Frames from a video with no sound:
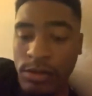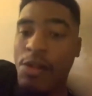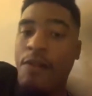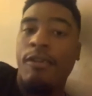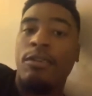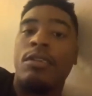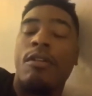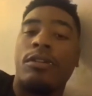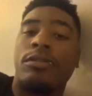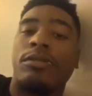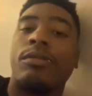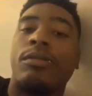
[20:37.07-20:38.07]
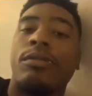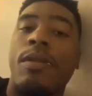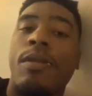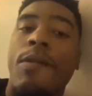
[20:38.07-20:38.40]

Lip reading: Maybe we'll be able to have you